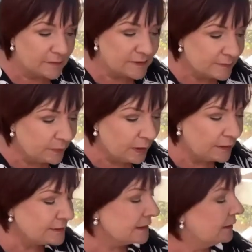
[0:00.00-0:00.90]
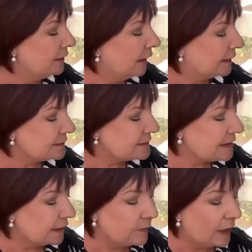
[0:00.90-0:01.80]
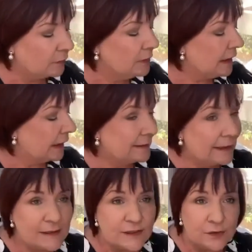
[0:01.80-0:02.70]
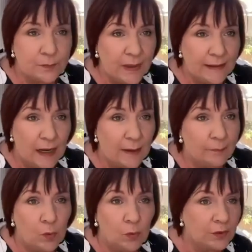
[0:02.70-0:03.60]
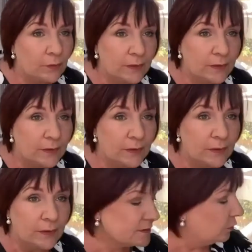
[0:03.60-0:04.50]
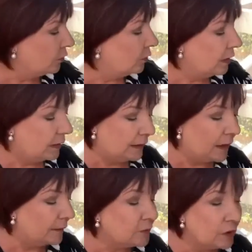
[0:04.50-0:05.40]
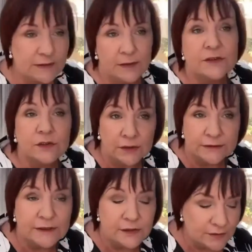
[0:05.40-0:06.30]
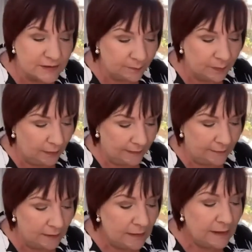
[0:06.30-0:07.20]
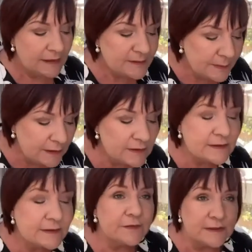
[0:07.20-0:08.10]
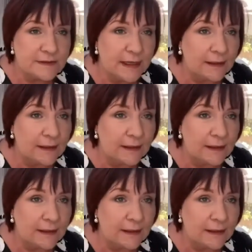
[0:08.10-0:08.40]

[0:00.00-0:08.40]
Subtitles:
supplies, I can say, well, unless you pay up all your arrears, or I'm not going to continue supplying. It's because of this